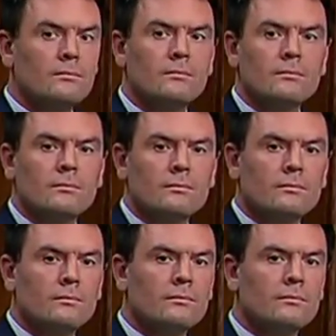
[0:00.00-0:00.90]

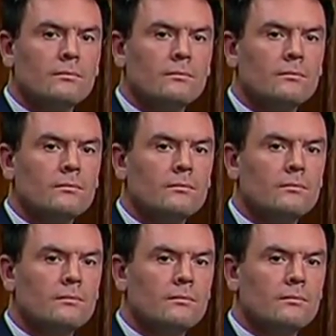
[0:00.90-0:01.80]

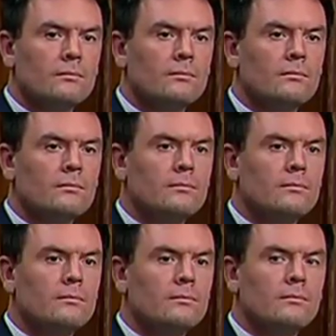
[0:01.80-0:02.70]

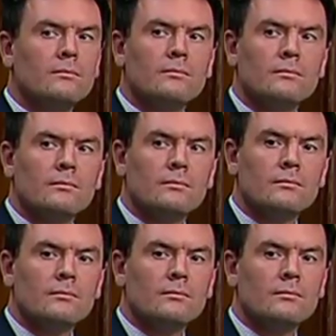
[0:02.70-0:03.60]

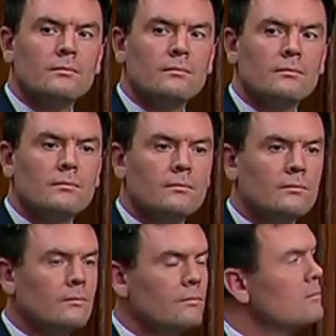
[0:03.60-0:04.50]

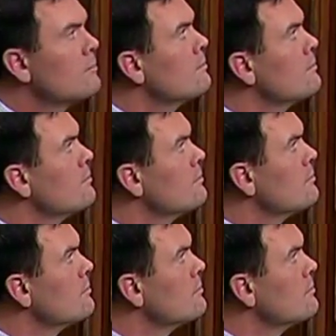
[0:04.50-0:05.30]
No words are spoken by the person on screen.